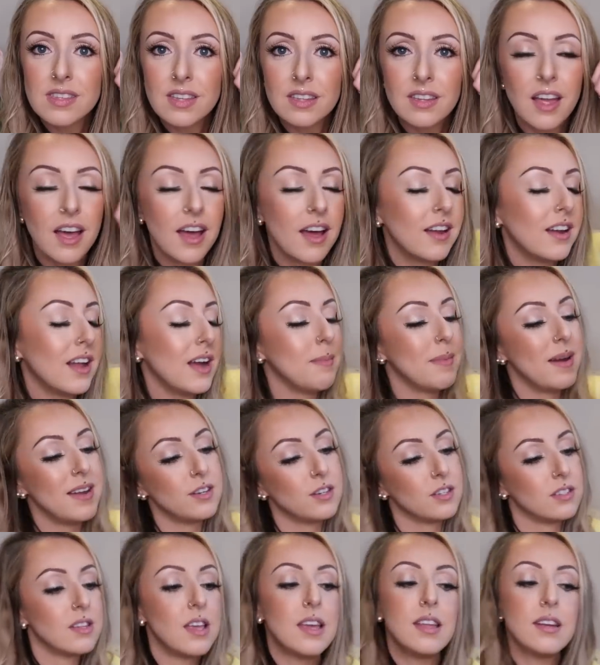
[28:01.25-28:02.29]
these a lot, I
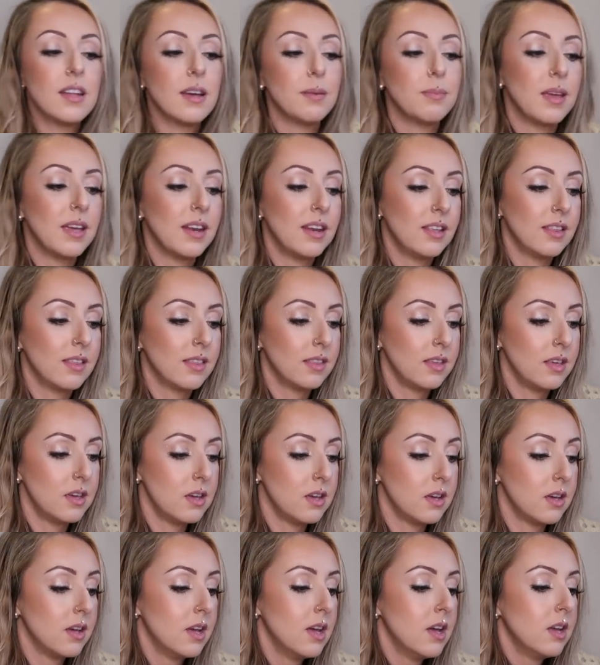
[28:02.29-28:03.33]
might just end up getting
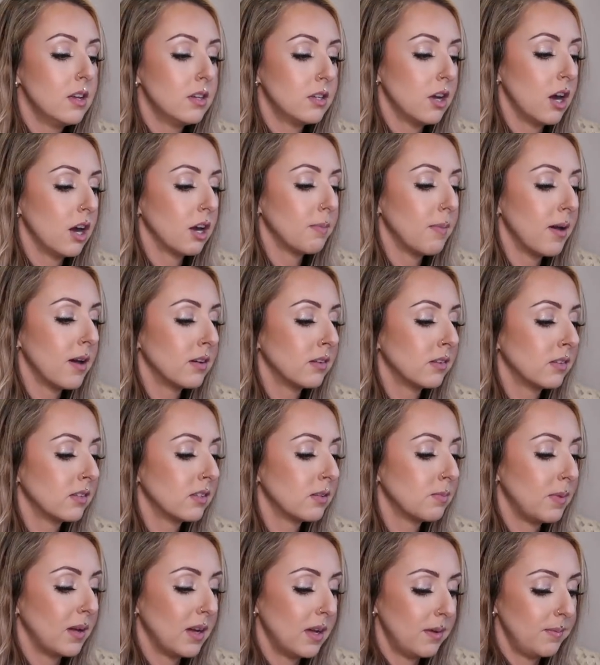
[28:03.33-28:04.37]
the Doc
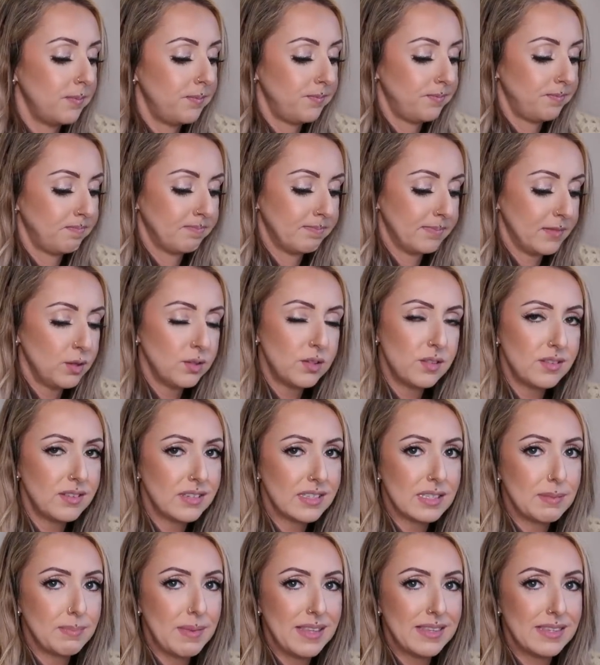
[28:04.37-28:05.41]
Martens, but those are
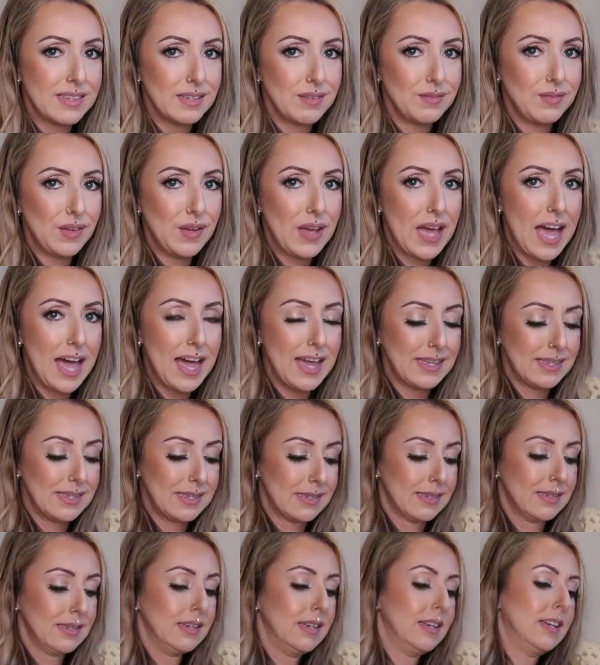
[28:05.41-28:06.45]
expensive, you guys.
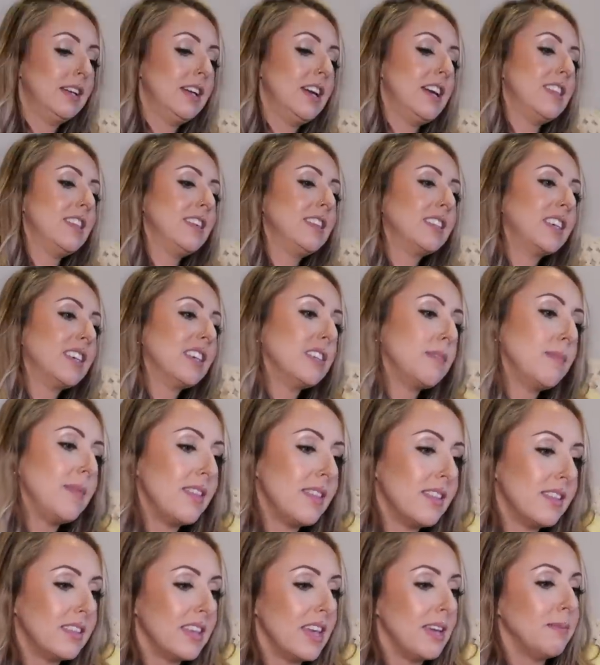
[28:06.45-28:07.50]
And this gives me
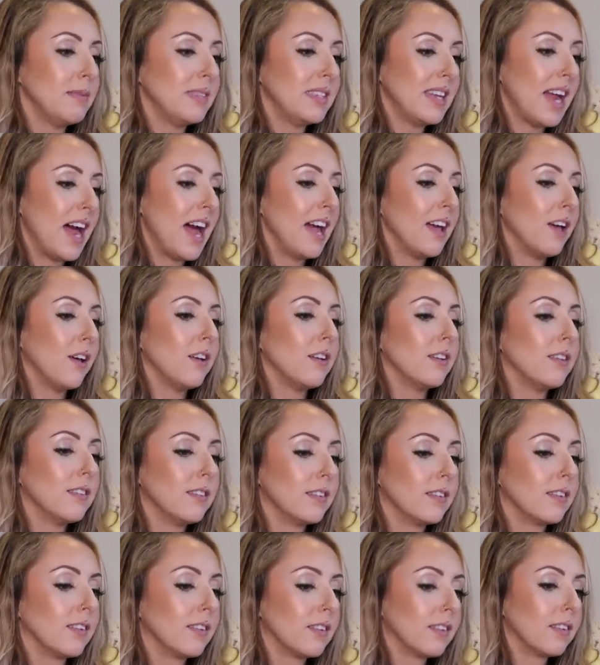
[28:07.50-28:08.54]
the same style.
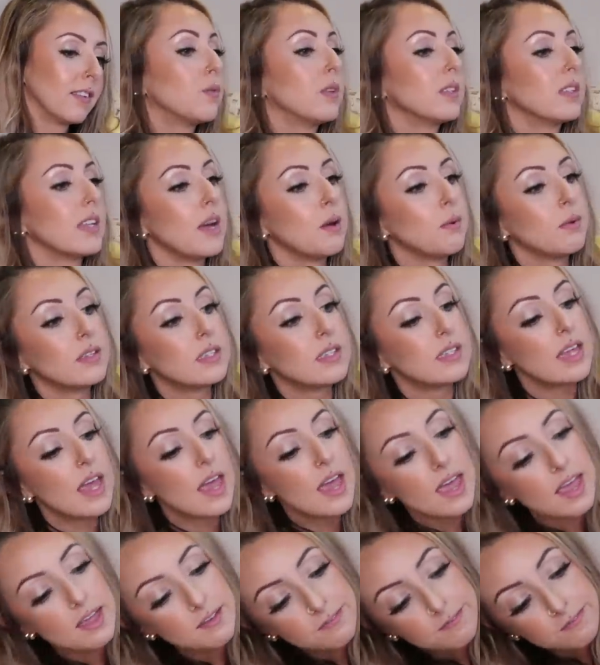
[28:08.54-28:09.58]
These ones I would
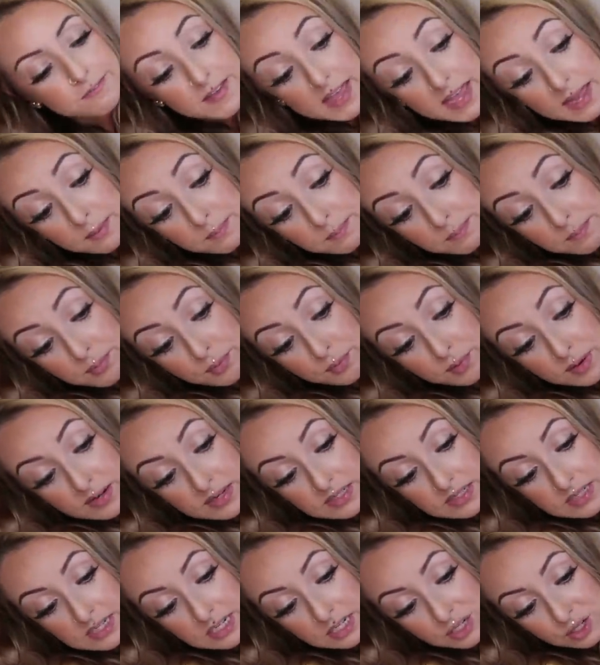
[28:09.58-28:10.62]
say fit
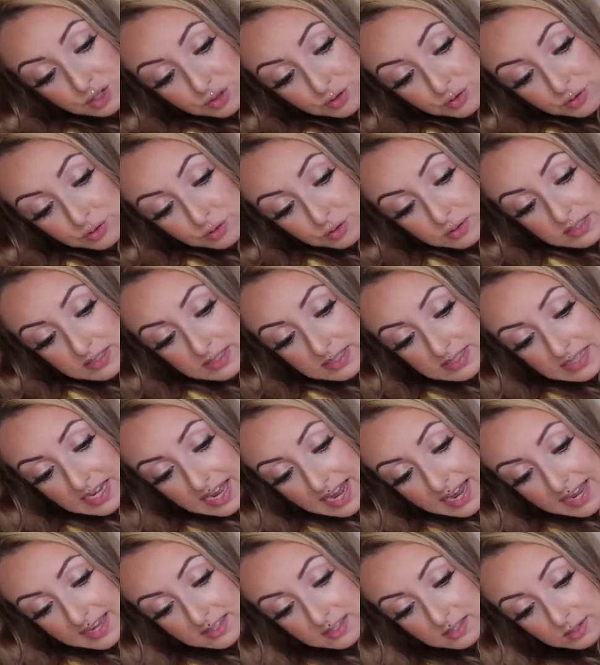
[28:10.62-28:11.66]
pretty true to
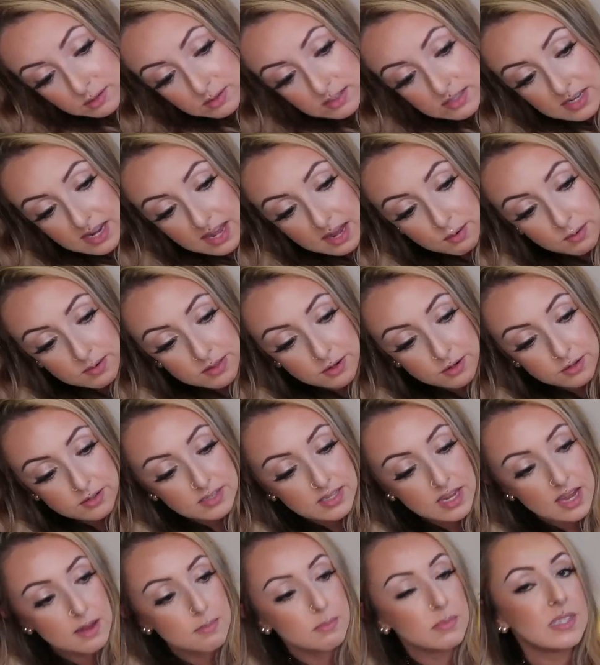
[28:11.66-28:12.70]
size, so stay with your
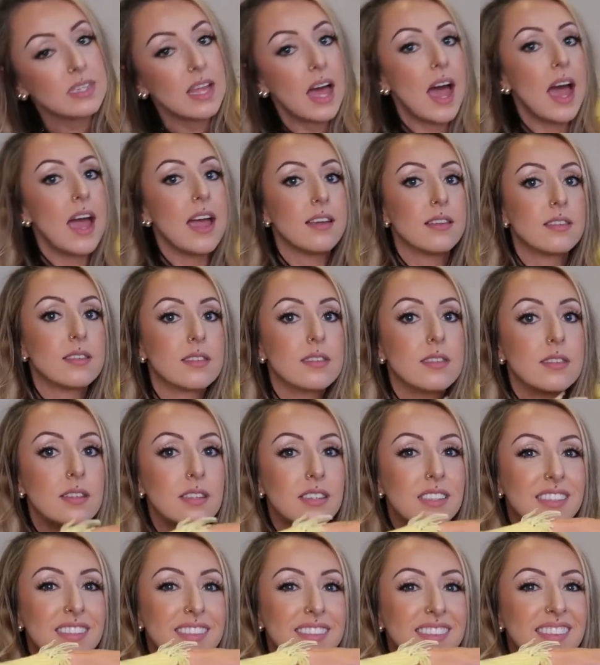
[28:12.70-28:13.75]
same size.
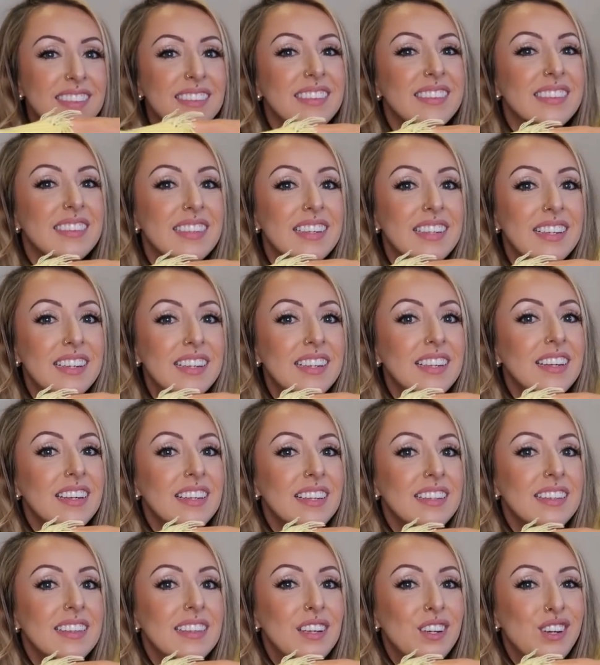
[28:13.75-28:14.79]

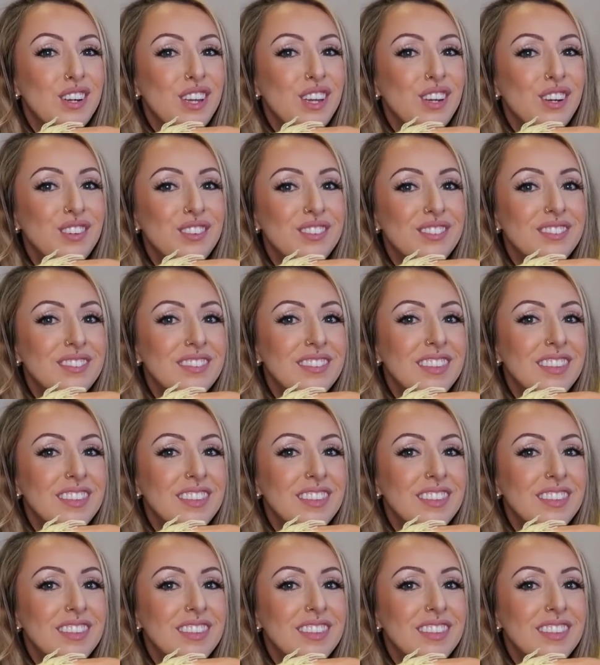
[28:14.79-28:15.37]
They're cute.